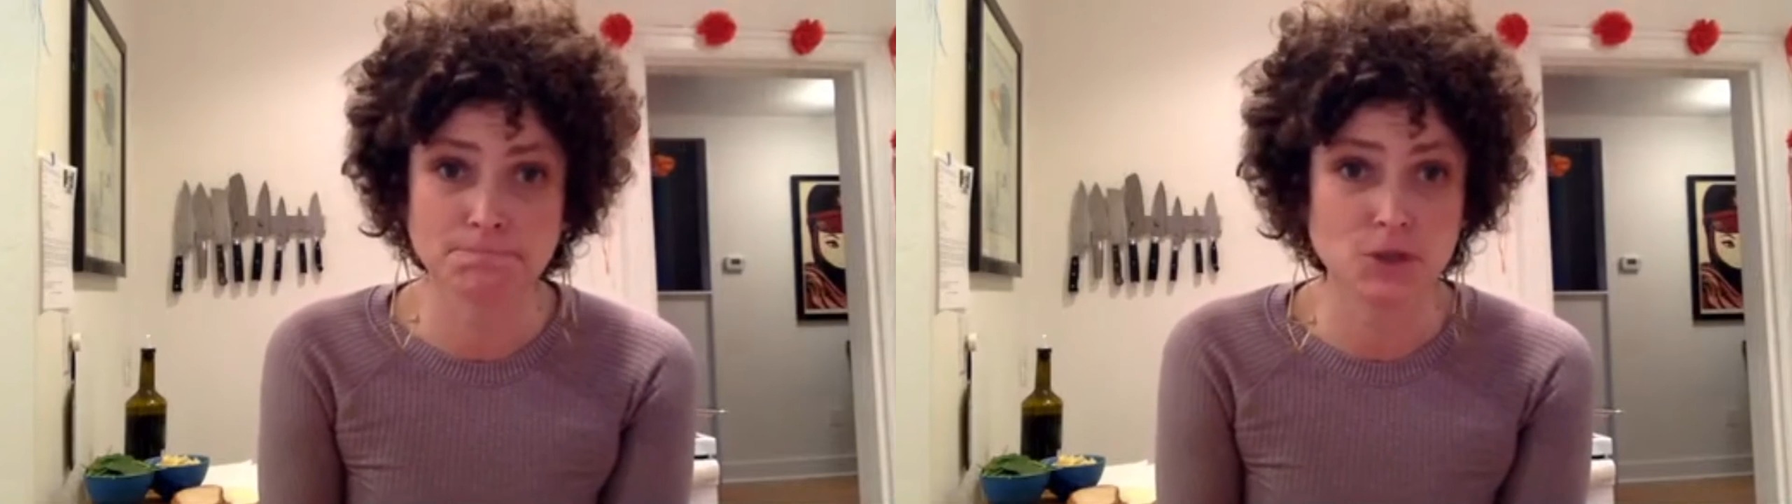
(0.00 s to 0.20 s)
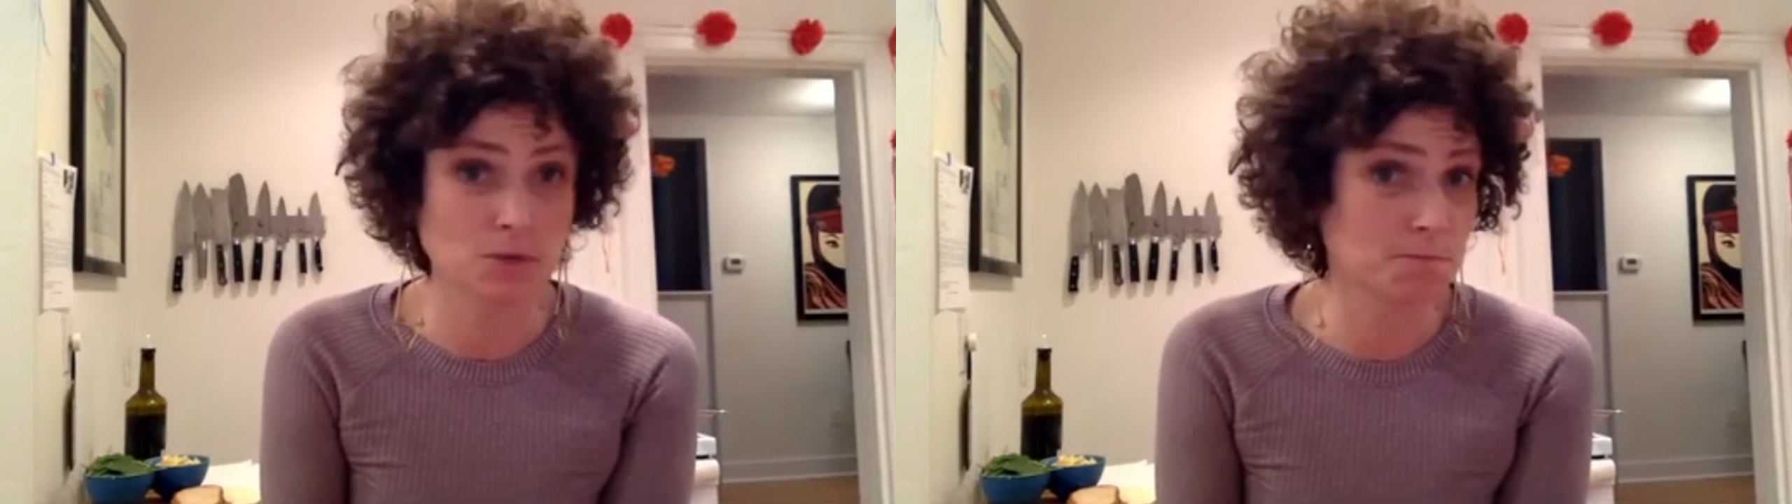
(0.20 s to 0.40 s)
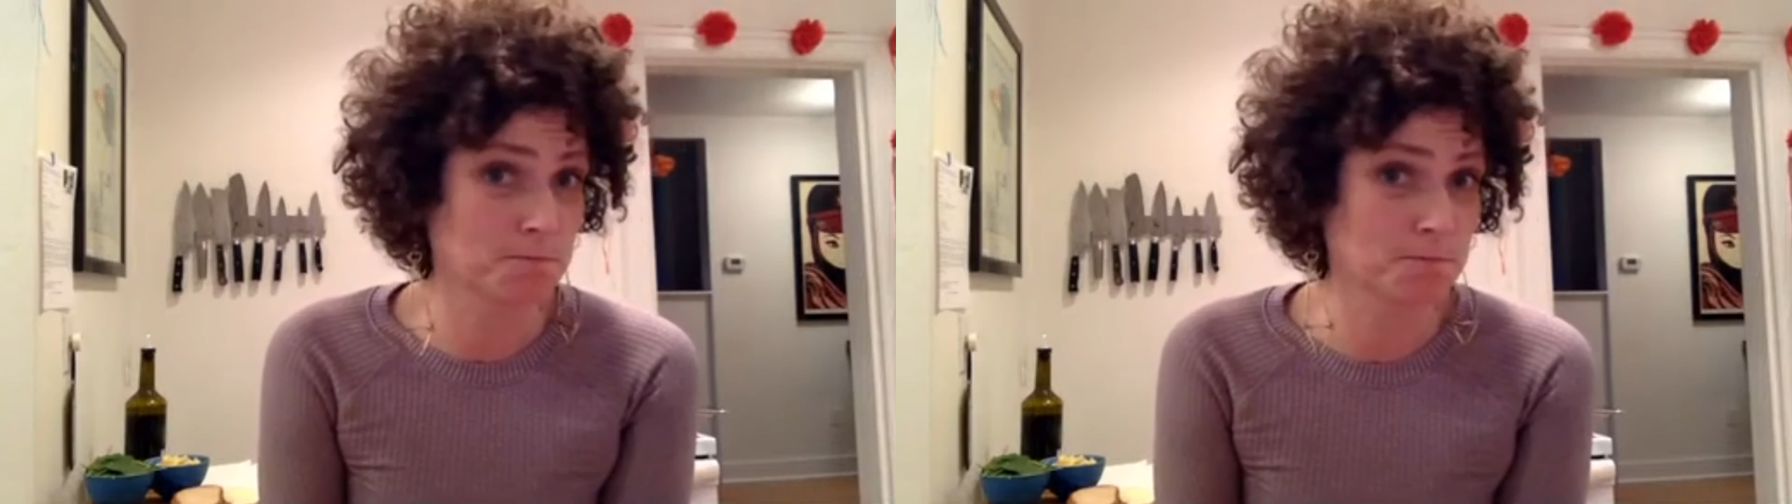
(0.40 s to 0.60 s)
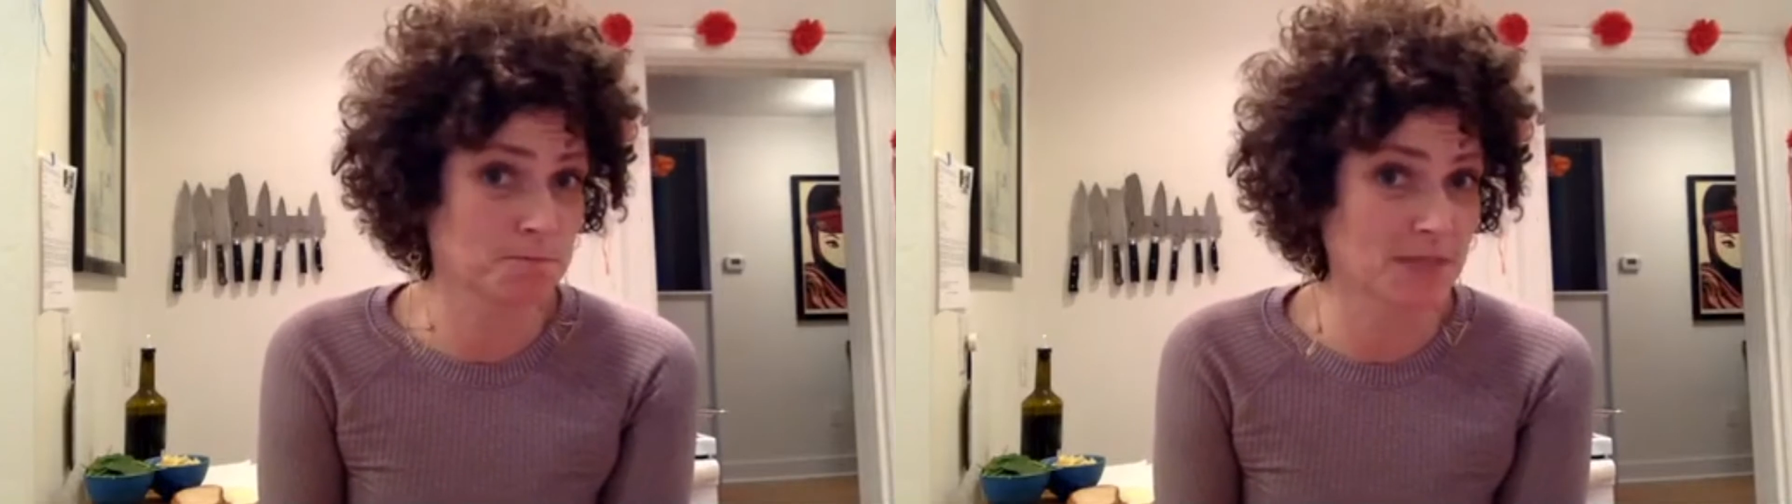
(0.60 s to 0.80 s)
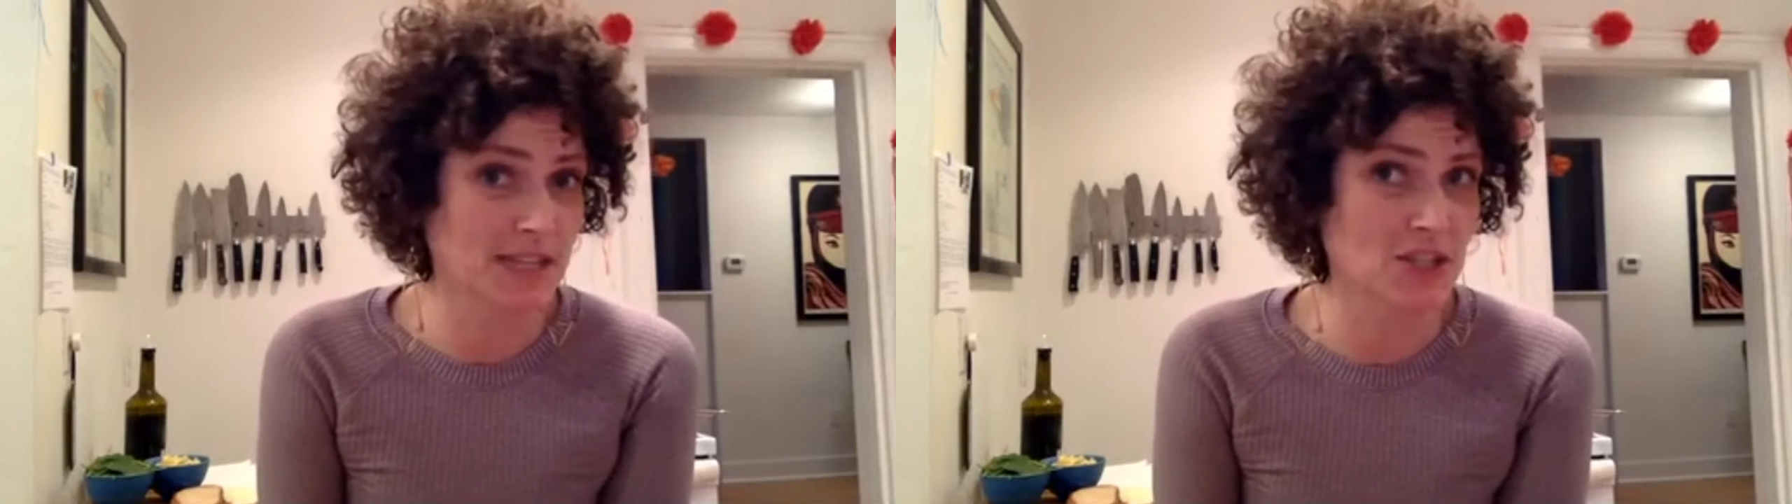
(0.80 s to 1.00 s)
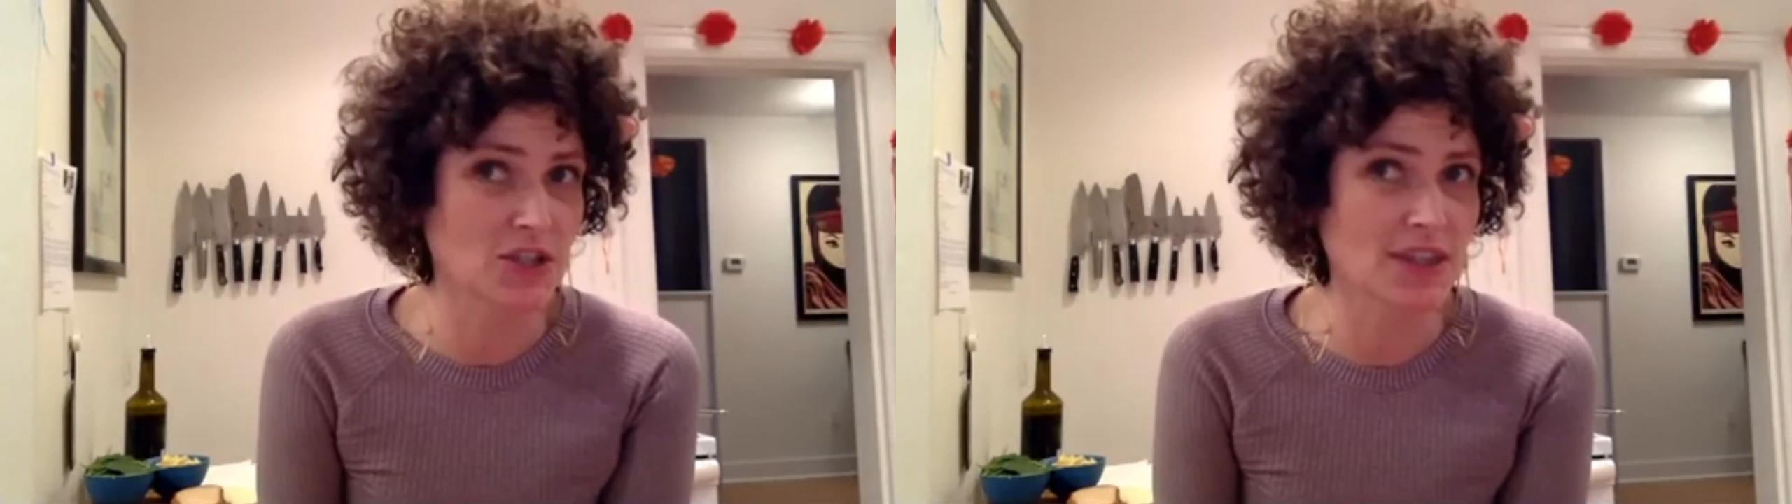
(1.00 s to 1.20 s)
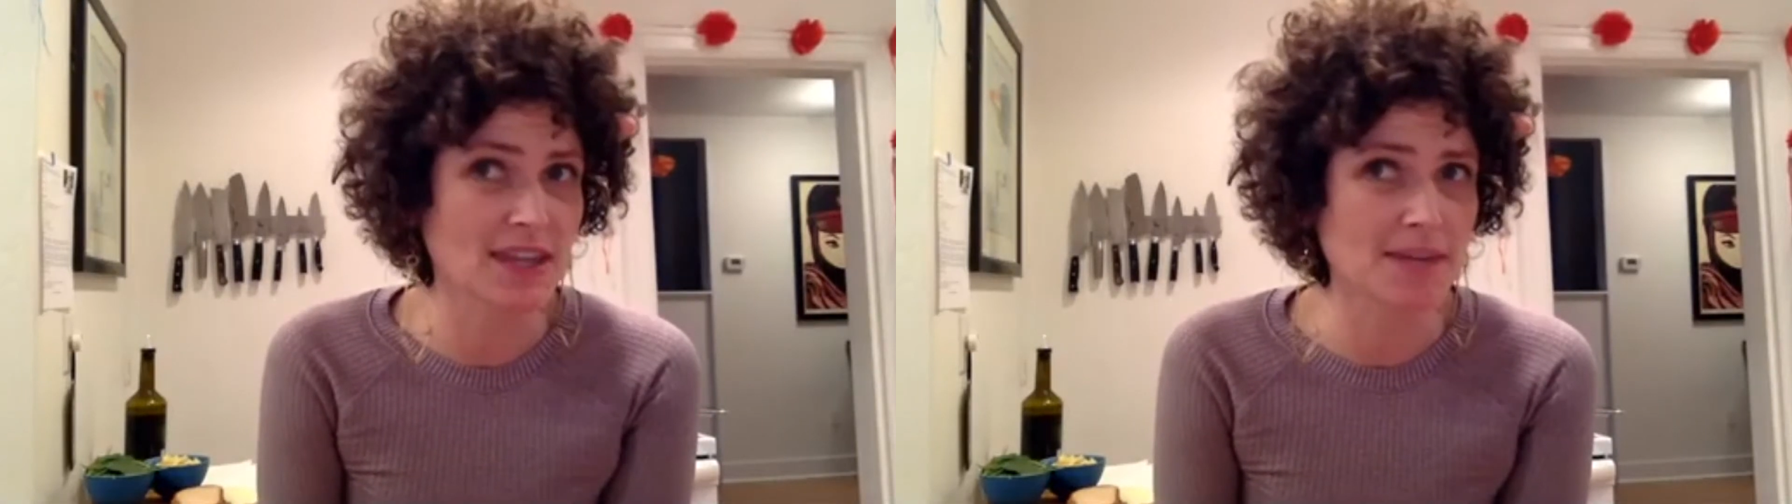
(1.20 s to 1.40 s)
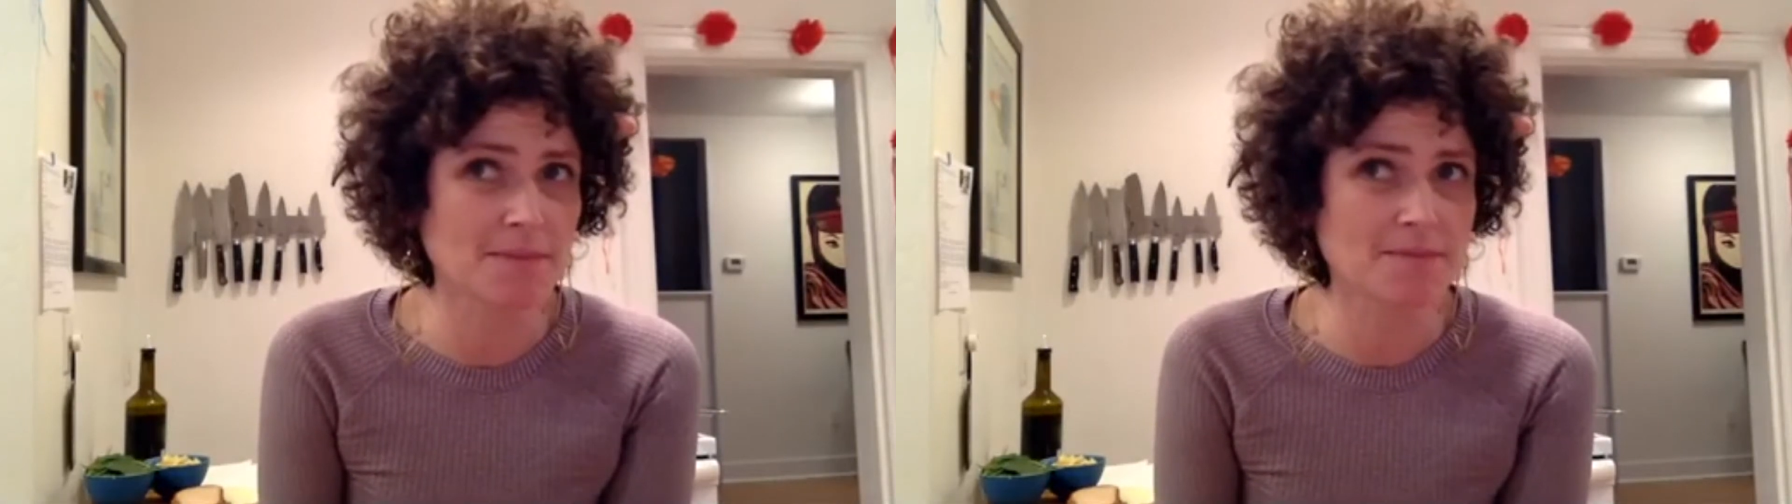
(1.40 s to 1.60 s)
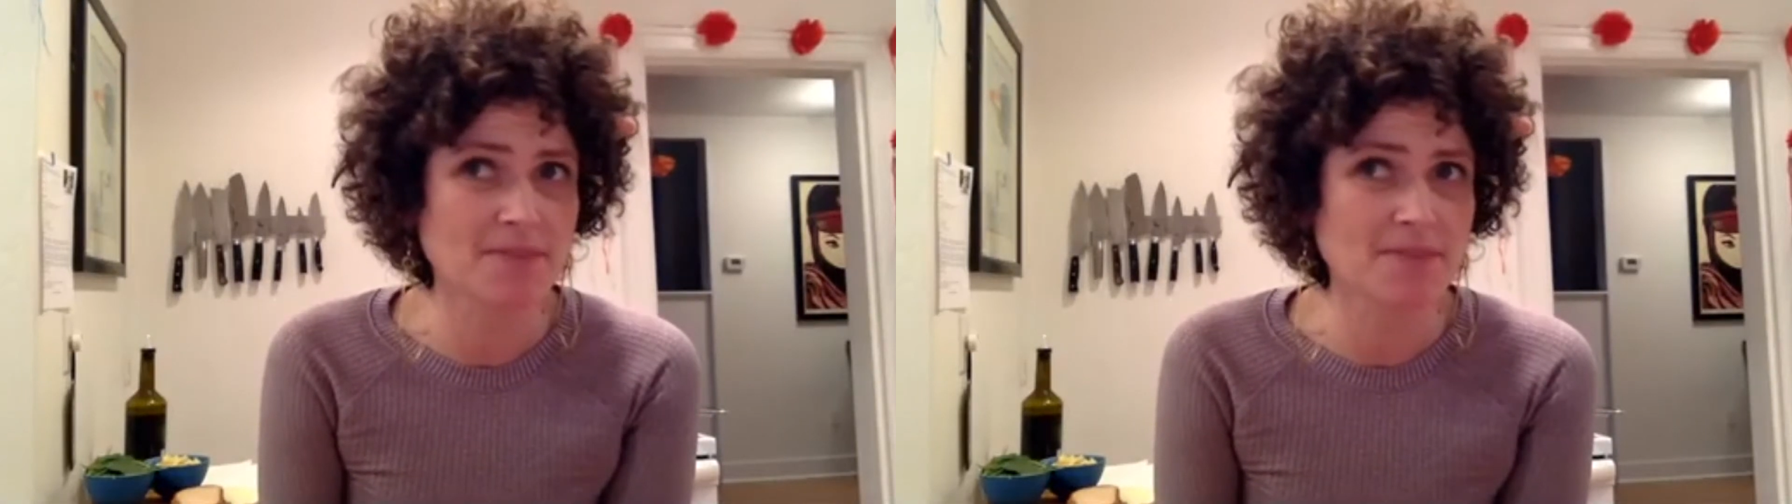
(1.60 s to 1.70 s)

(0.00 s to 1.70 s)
So that's a good thing.